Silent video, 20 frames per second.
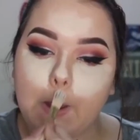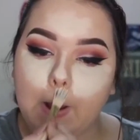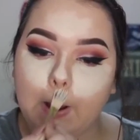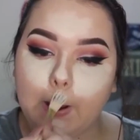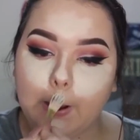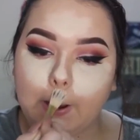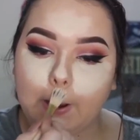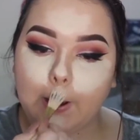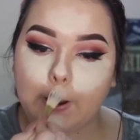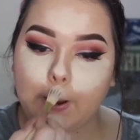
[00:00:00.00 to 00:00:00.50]

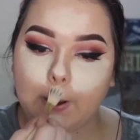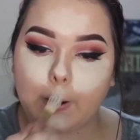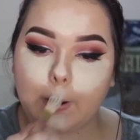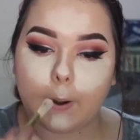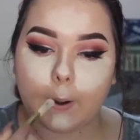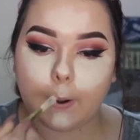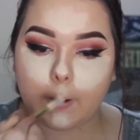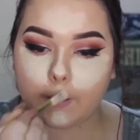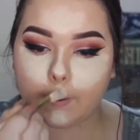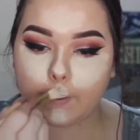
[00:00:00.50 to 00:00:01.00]
and
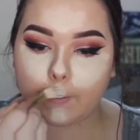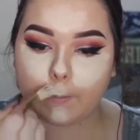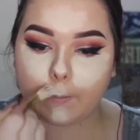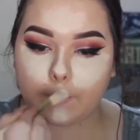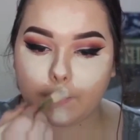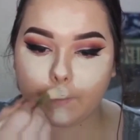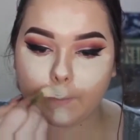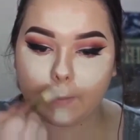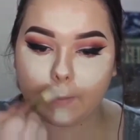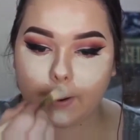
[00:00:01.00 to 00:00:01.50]
then
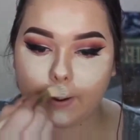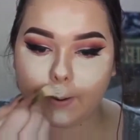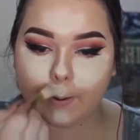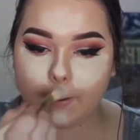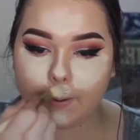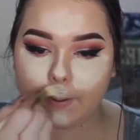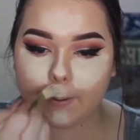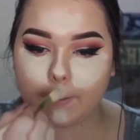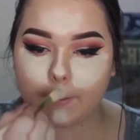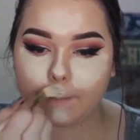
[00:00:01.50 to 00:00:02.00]

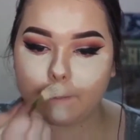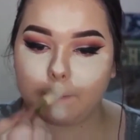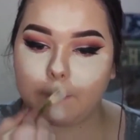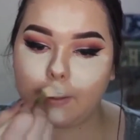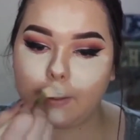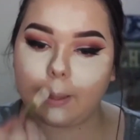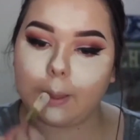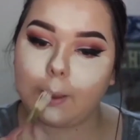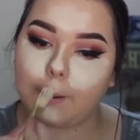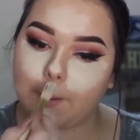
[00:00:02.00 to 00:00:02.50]
right
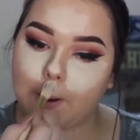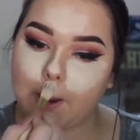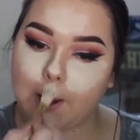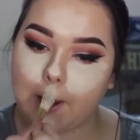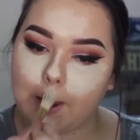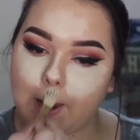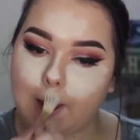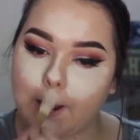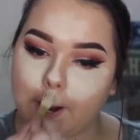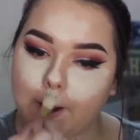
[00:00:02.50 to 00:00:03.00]
below
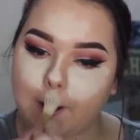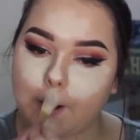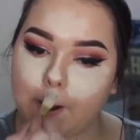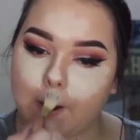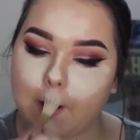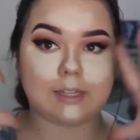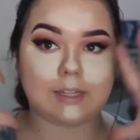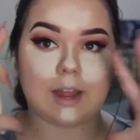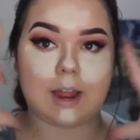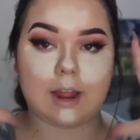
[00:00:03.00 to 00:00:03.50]
here.
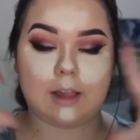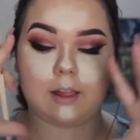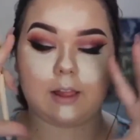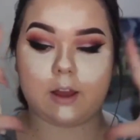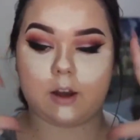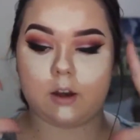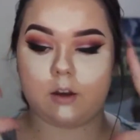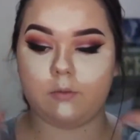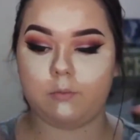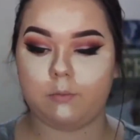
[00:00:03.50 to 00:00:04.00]
It's a
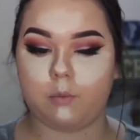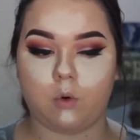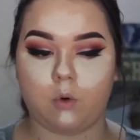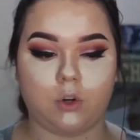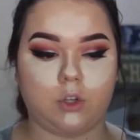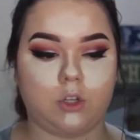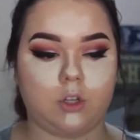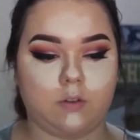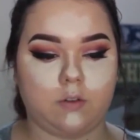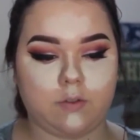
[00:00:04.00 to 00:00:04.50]
highlighted
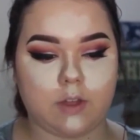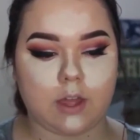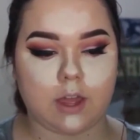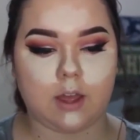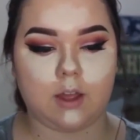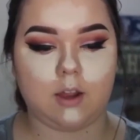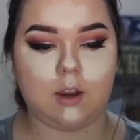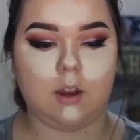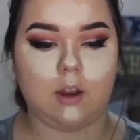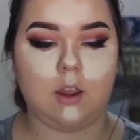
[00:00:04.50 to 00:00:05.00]
portion of
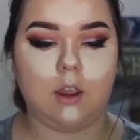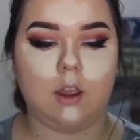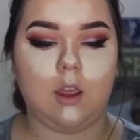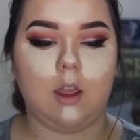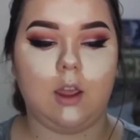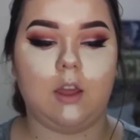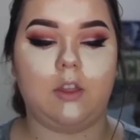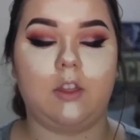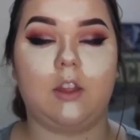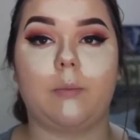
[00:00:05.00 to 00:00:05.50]
that.
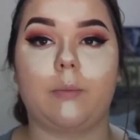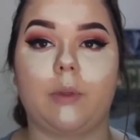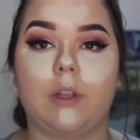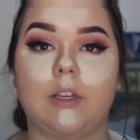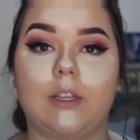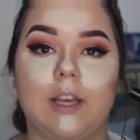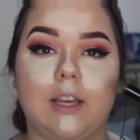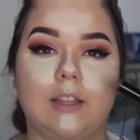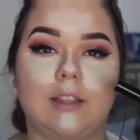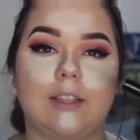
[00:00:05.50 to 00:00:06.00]
And then I'm going
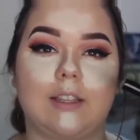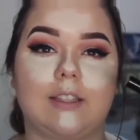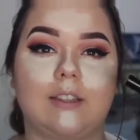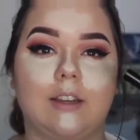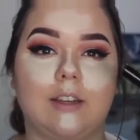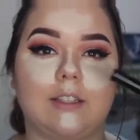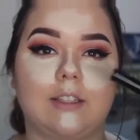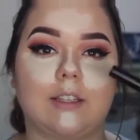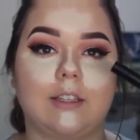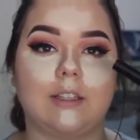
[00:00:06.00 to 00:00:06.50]
to take this
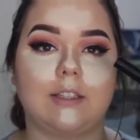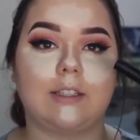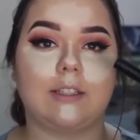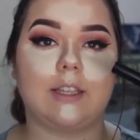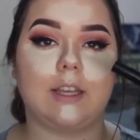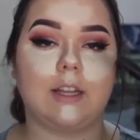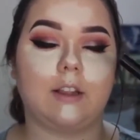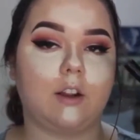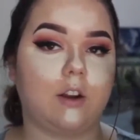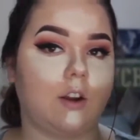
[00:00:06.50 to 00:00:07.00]
NYX
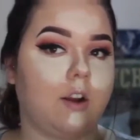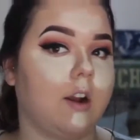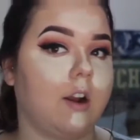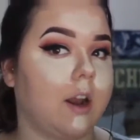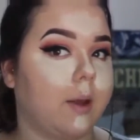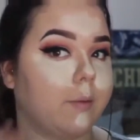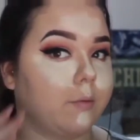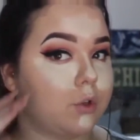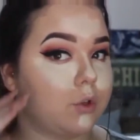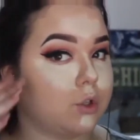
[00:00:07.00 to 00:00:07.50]
concealer and
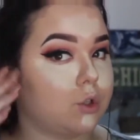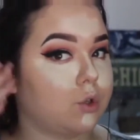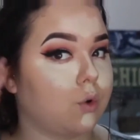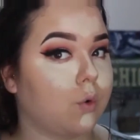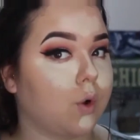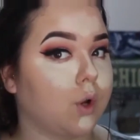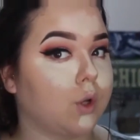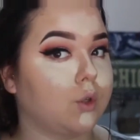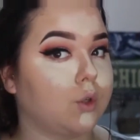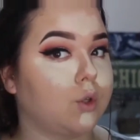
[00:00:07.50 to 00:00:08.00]
I'm just
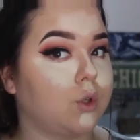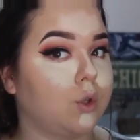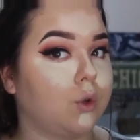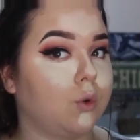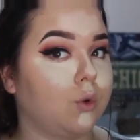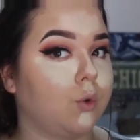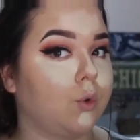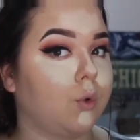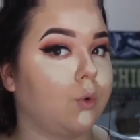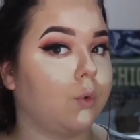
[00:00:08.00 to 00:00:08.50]
going
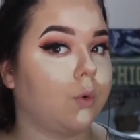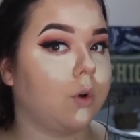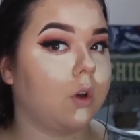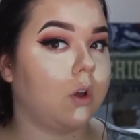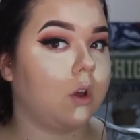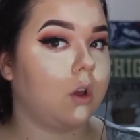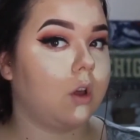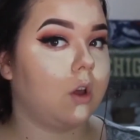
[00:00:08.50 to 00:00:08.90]
to